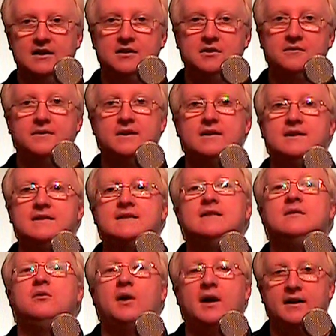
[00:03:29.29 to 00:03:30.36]
You feel this
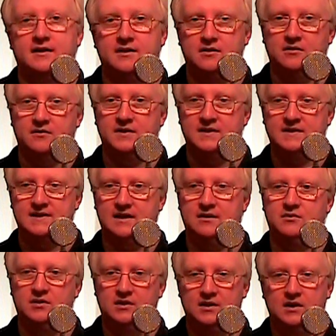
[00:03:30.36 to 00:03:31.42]
in quality of the
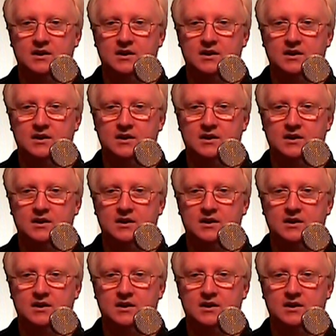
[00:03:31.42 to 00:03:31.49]
sound.